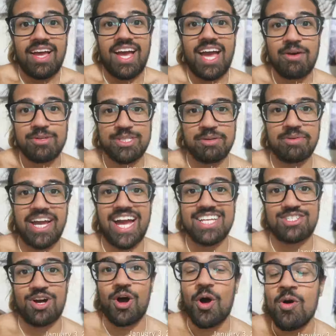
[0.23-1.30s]
Hey, what's up,
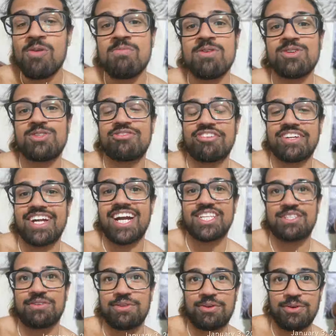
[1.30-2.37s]
guys? Almost
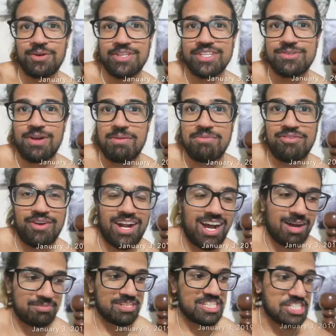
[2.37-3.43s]
forgot to record this right before I
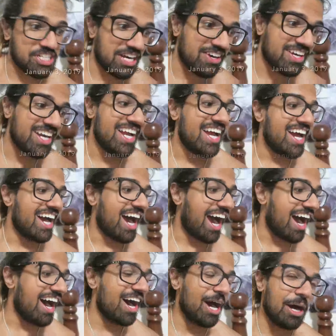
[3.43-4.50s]
hopped in the shower.
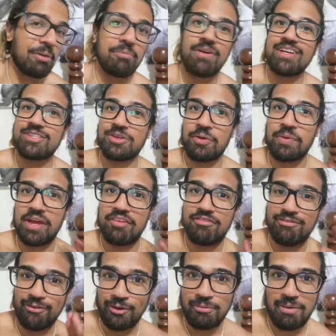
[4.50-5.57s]
So I ran
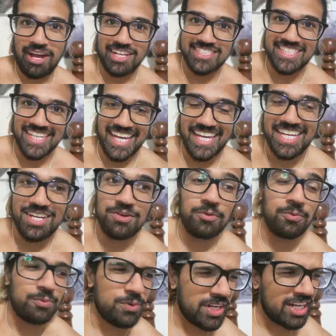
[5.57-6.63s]
4 miles today.
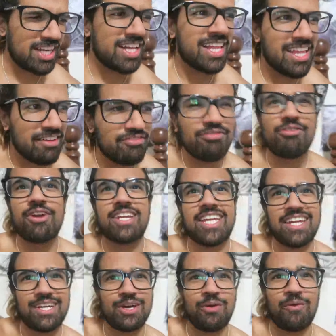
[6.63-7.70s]
Really
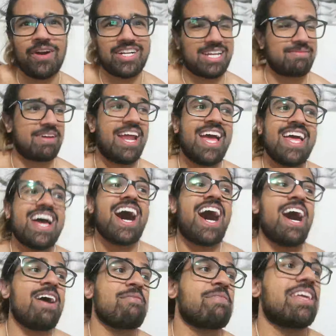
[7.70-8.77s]
freaking good workout, man.
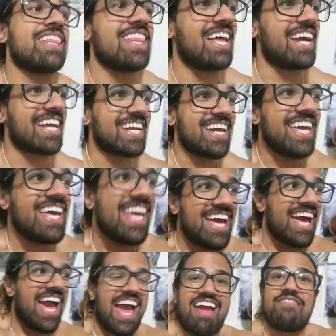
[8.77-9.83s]
I mean, like,
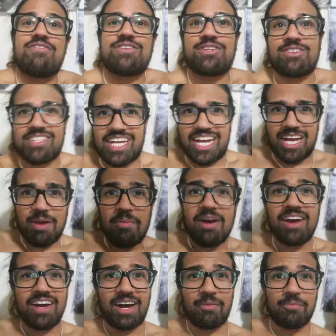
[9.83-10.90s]
every single time
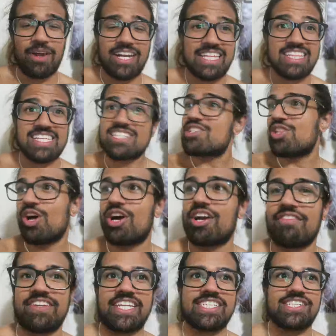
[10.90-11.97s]
I'm running this
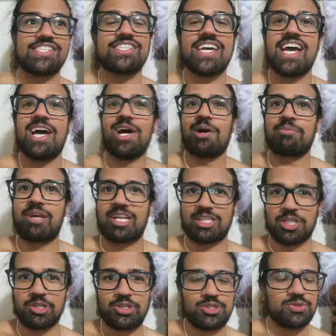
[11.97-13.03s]
long of a distance, I'm
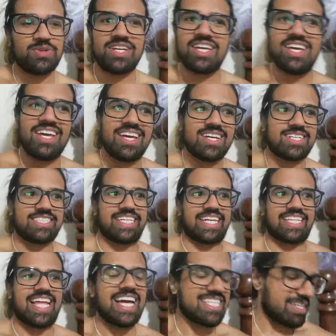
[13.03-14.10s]
getting used to it. Because,
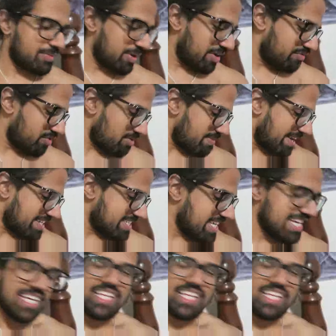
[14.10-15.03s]
like, last time I ran 4 miles,